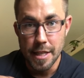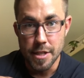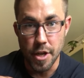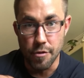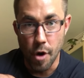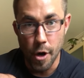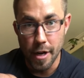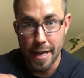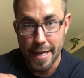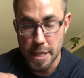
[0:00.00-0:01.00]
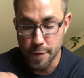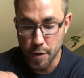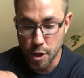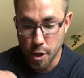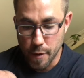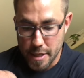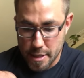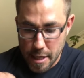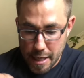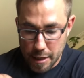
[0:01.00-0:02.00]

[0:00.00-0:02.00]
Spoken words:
So Ronan, I guess for you is